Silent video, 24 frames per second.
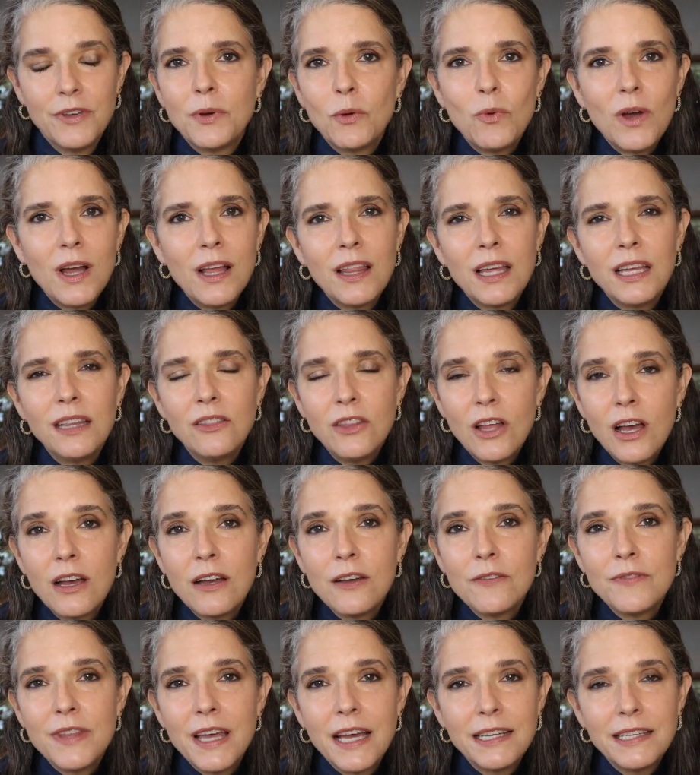But while I
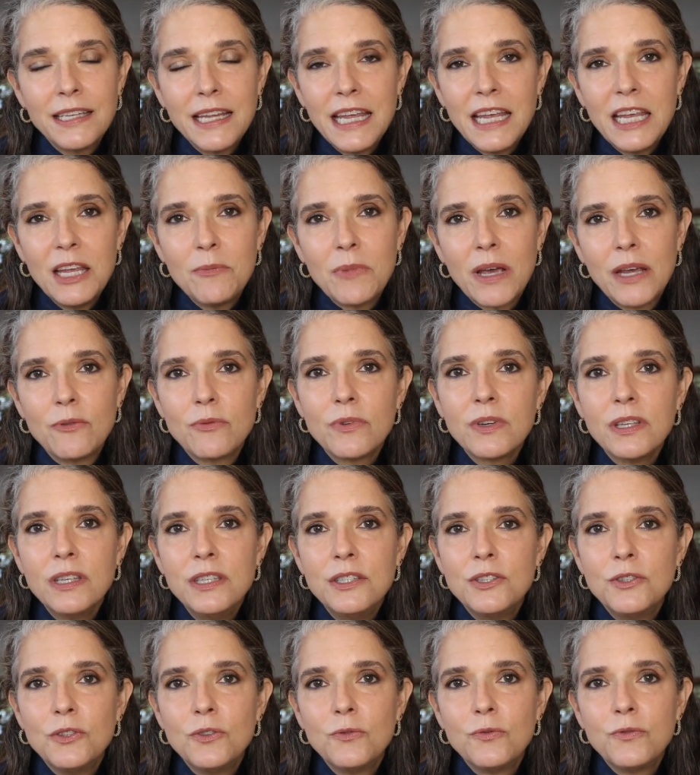love that name, I really
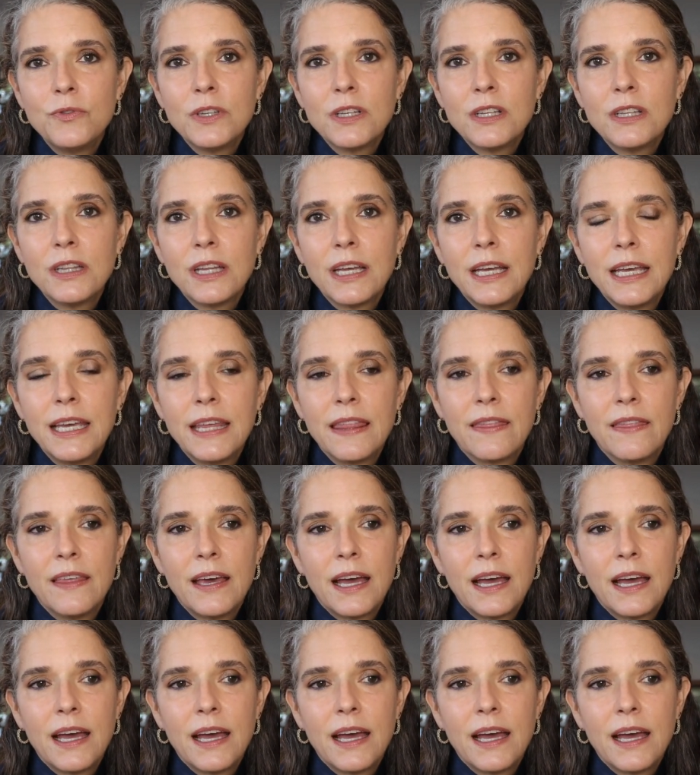do feel like